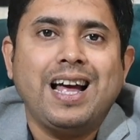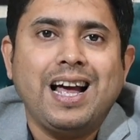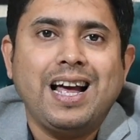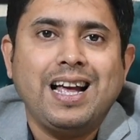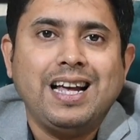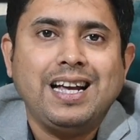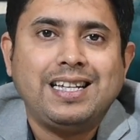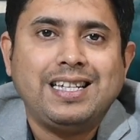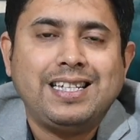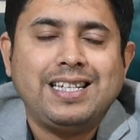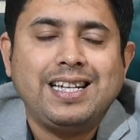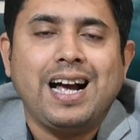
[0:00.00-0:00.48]

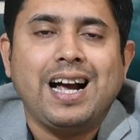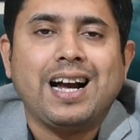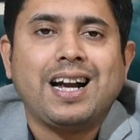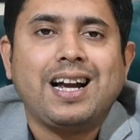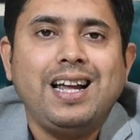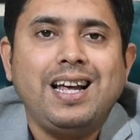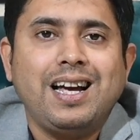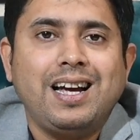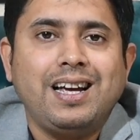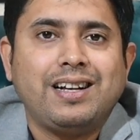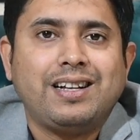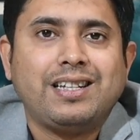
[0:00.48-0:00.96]

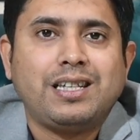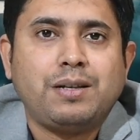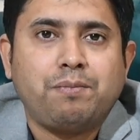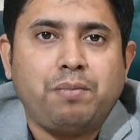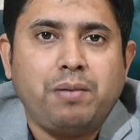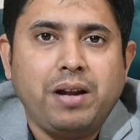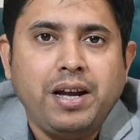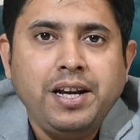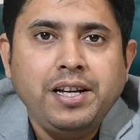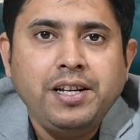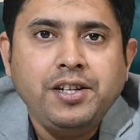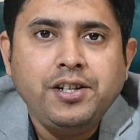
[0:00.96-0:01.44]
exactly I
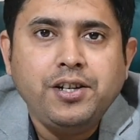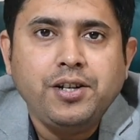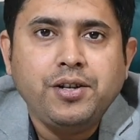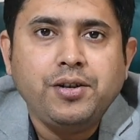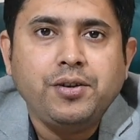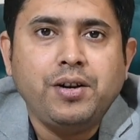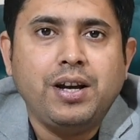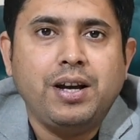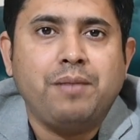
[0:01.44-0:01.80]
explained to you